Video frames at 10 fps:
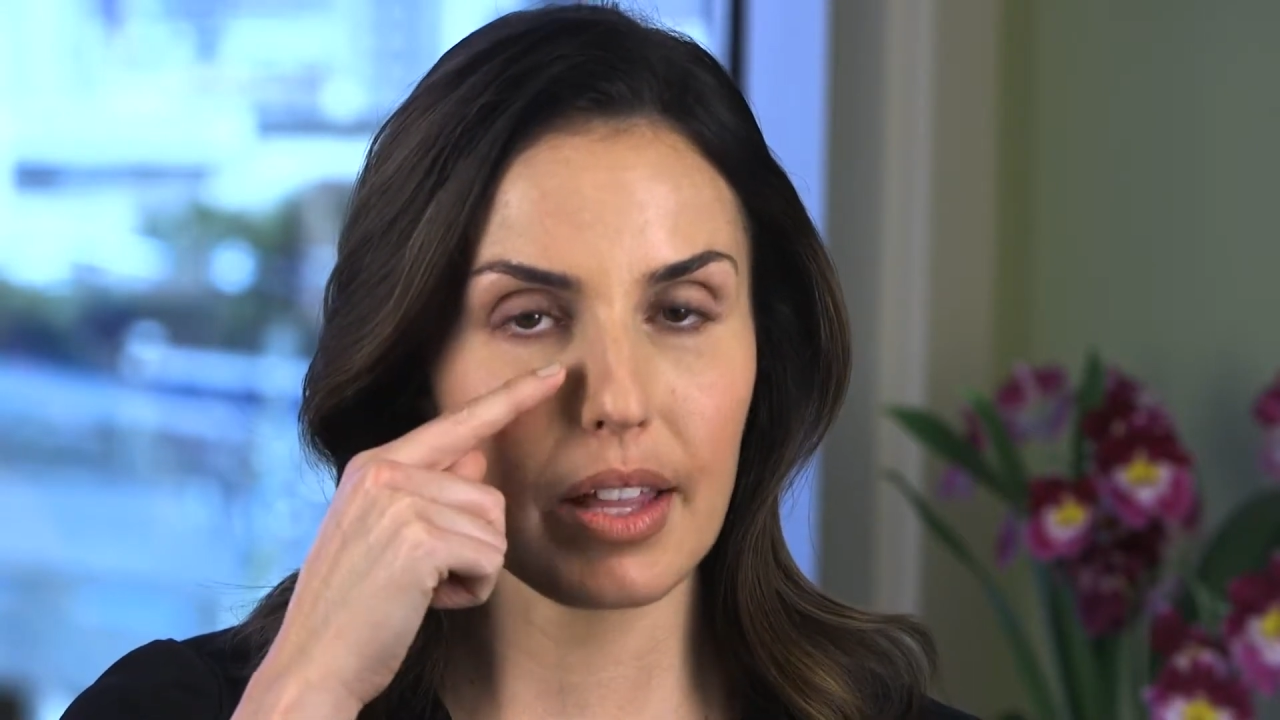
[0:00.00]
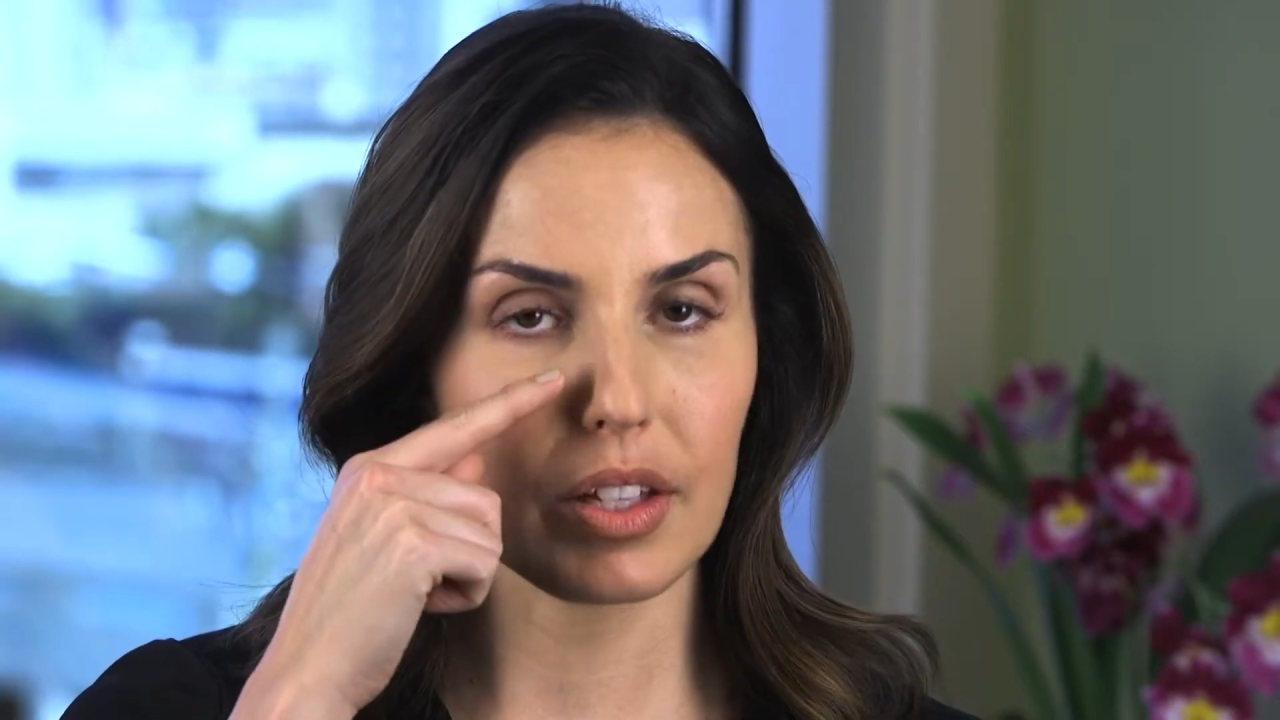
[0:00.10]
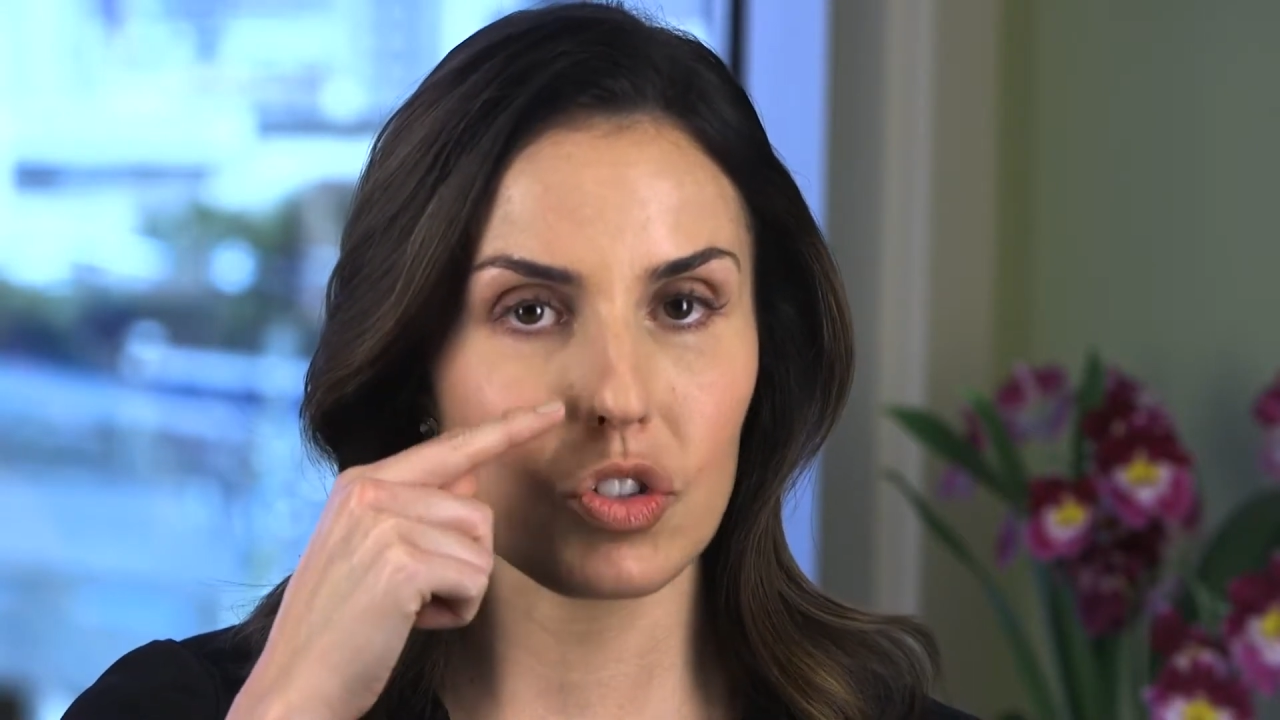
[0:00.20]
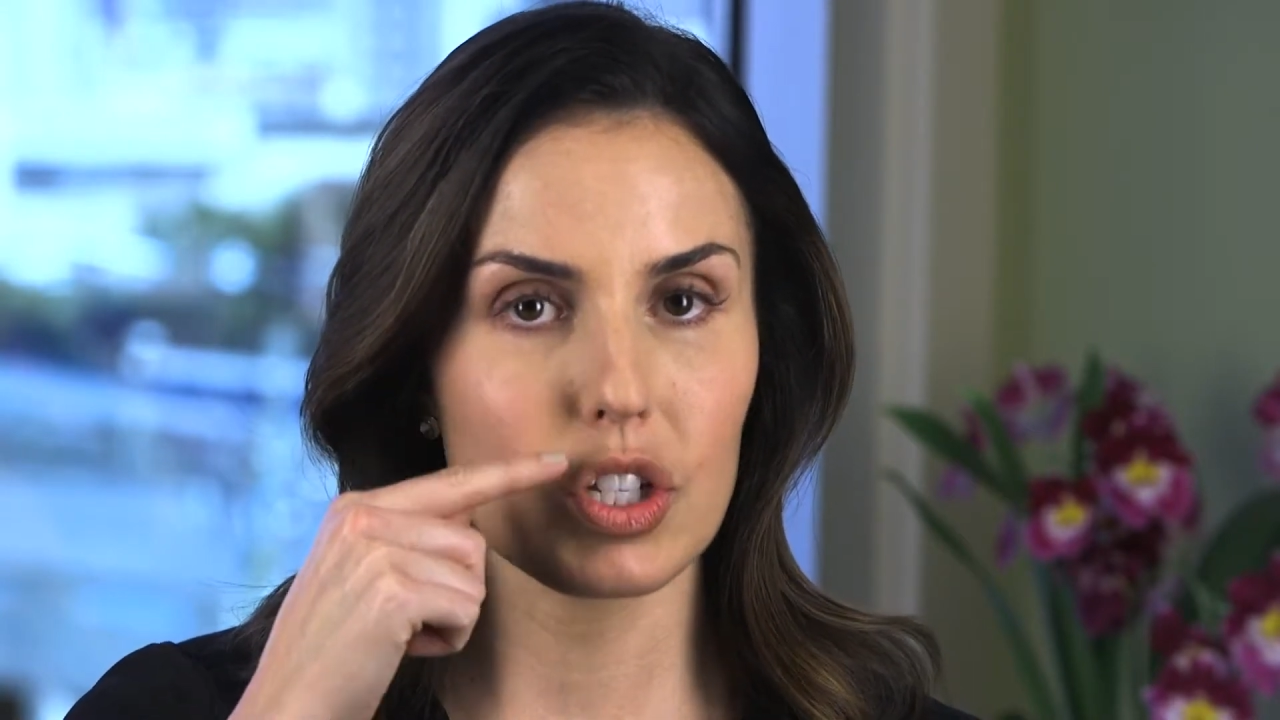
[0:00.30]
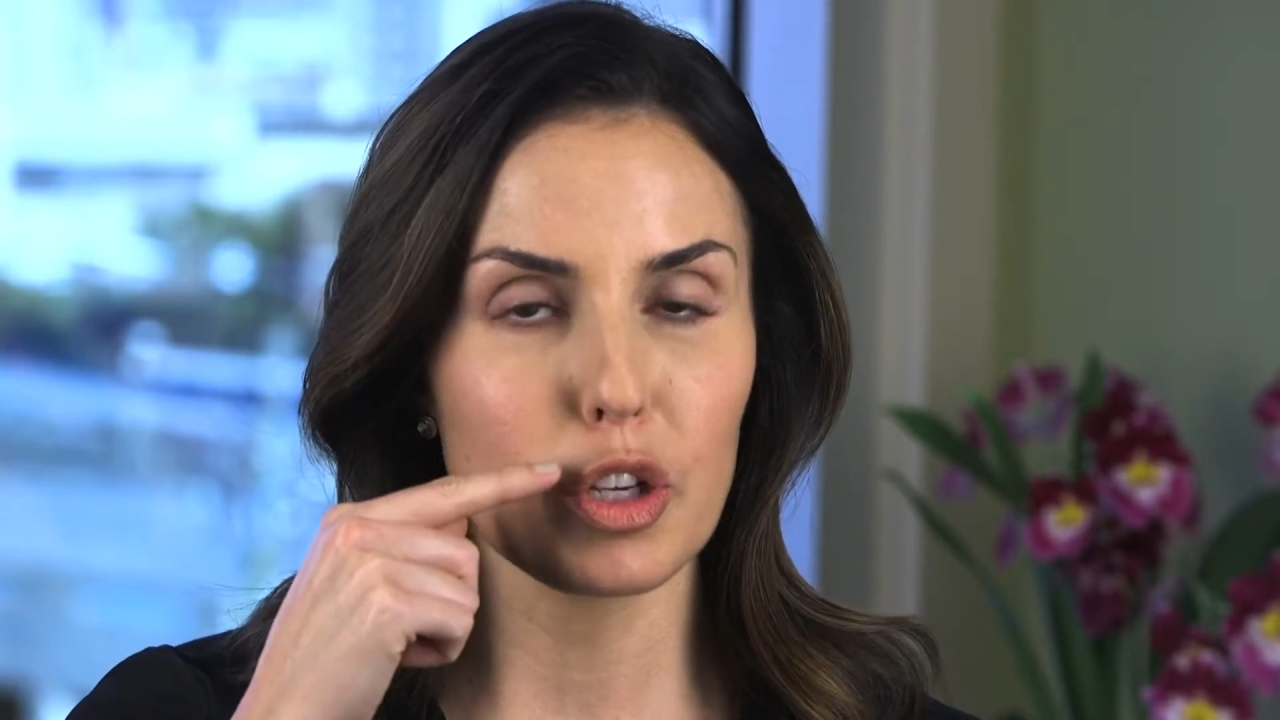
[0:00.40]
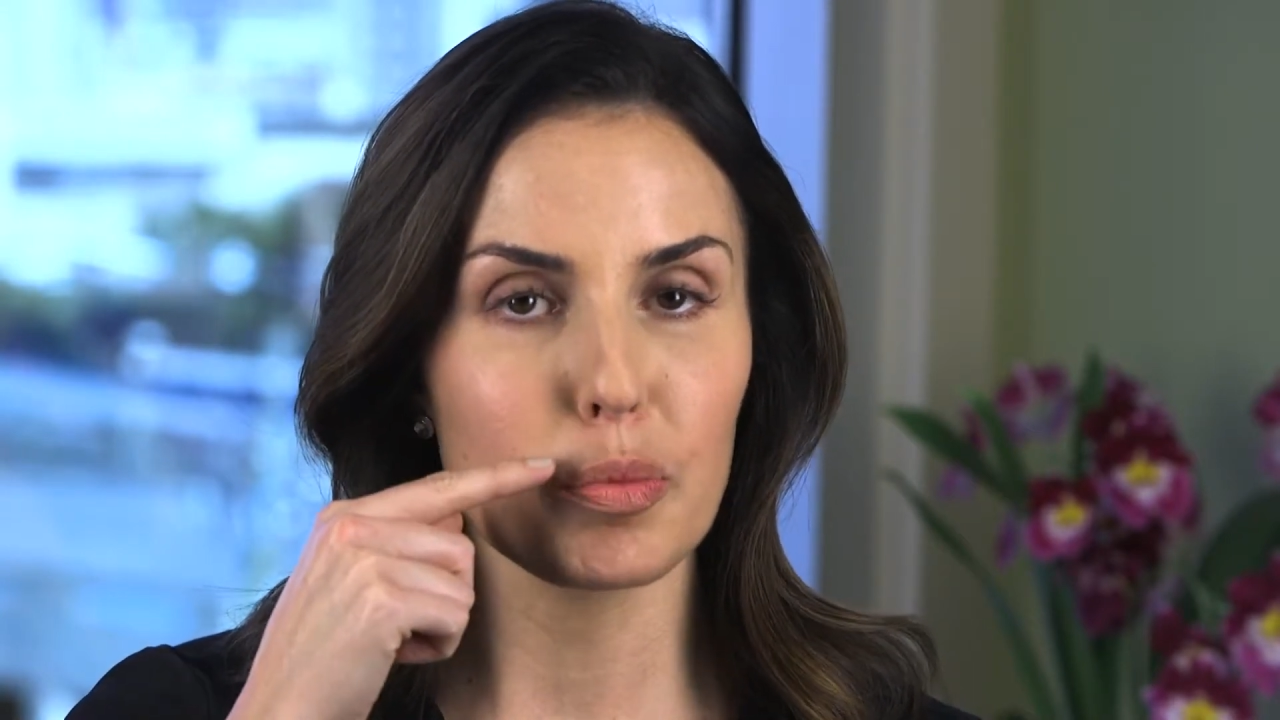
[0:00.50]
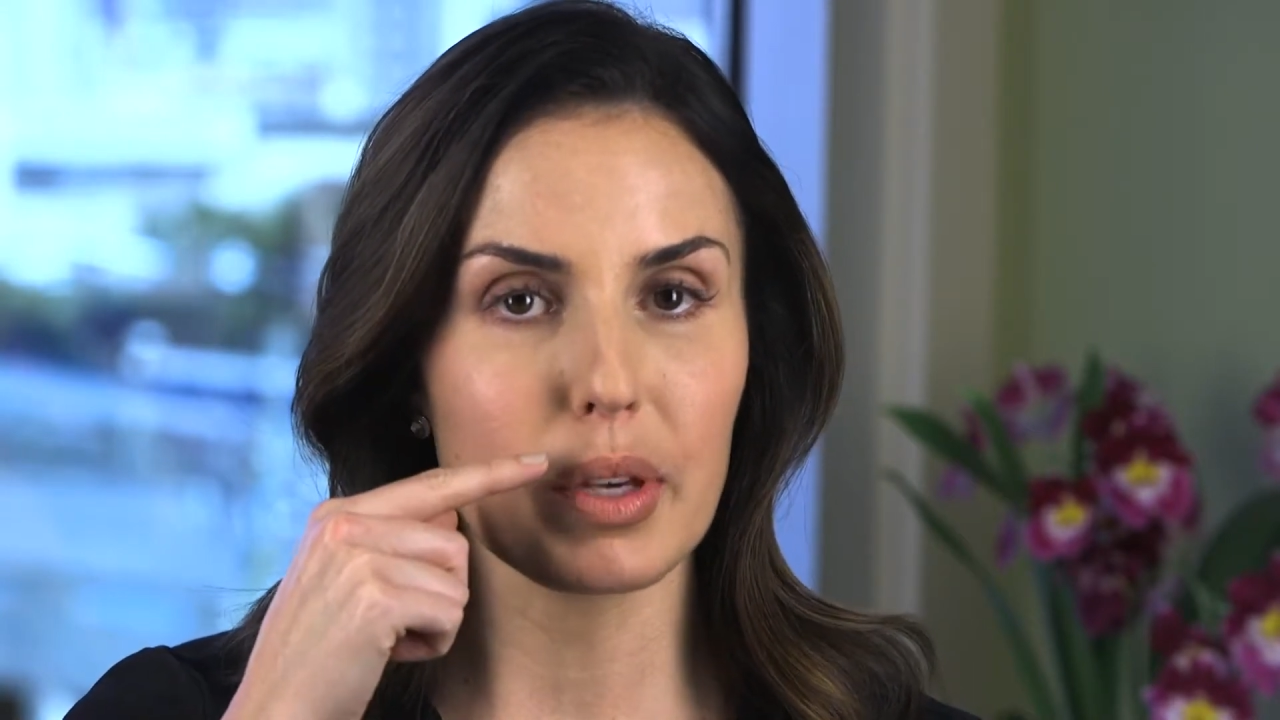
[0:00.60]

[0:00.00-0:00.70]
and the cheek